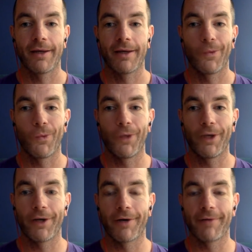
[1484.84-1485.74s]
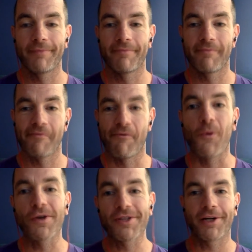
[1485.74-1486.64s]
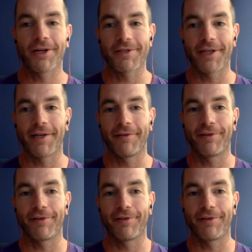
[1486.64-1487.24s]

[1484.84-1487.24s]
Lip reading: we are forcing ourselves